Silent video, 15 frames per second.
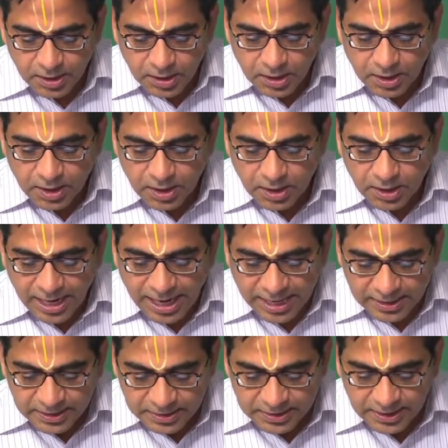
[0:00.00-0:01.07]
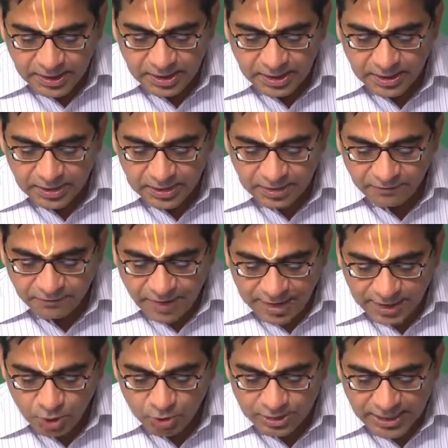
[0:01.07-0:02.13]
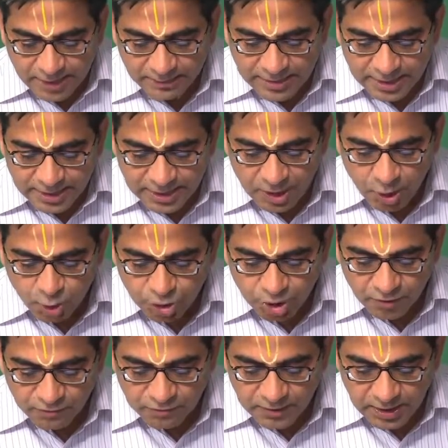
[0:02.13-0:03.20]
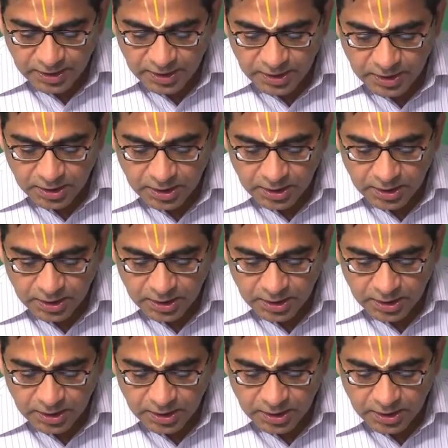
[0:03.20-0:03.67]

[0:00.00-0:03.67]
and the value that I am getting out of the